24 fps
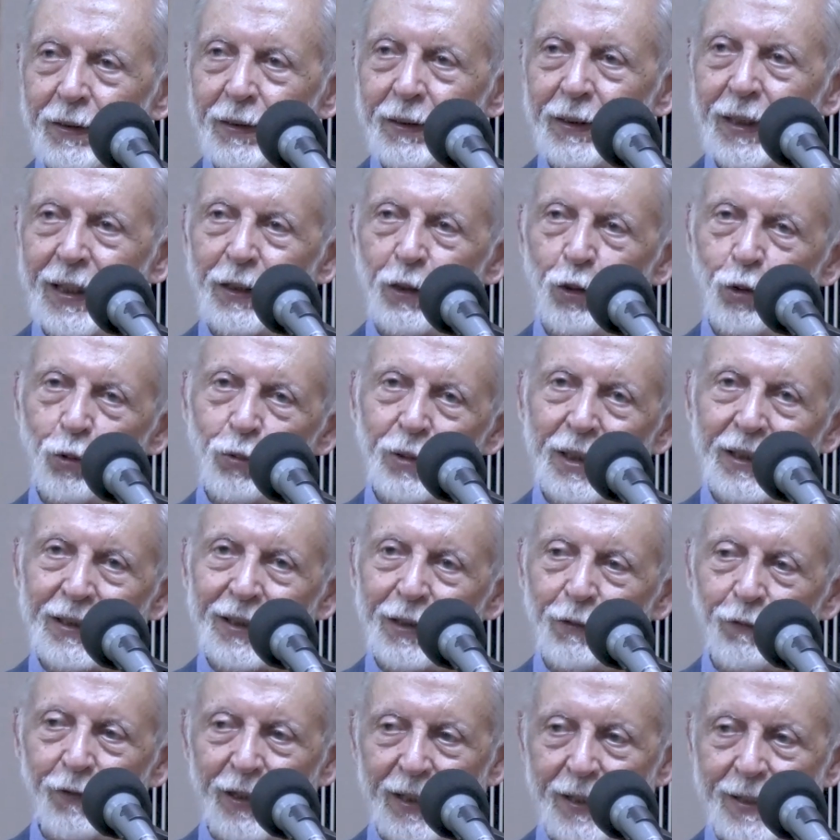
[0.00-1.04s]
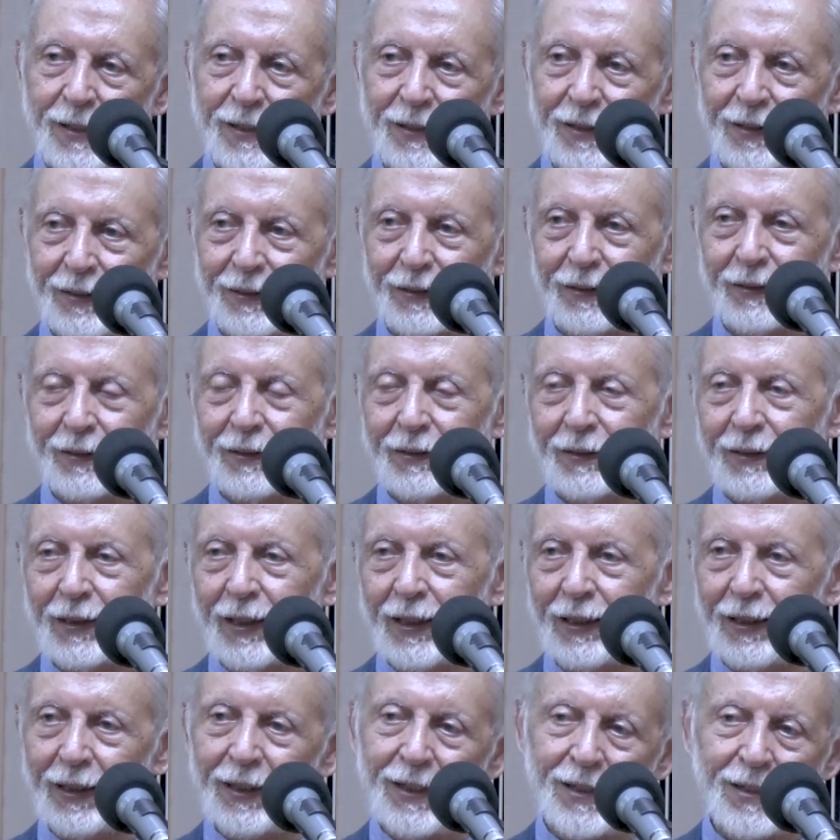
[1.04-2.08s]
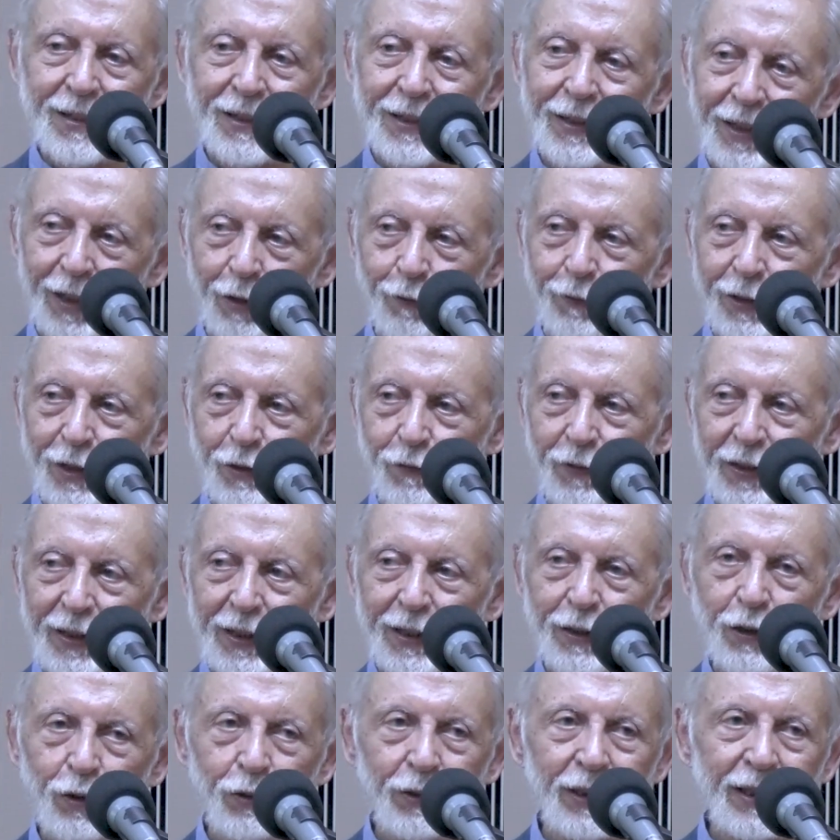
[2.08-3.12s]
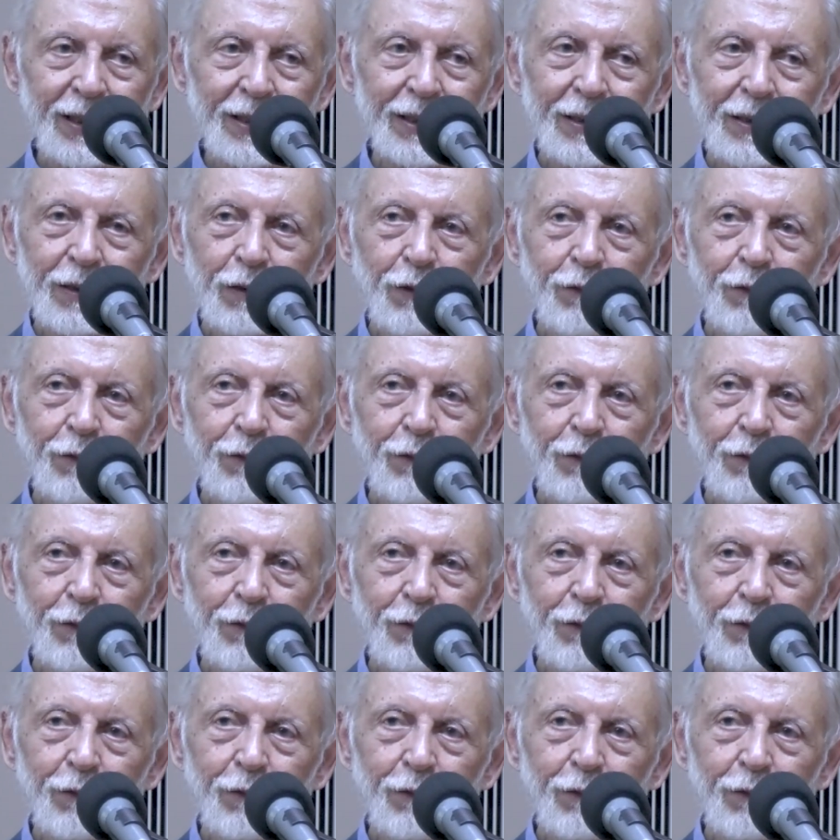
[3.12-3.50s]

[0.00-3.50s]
There are two other ways, at least, in which we can do it.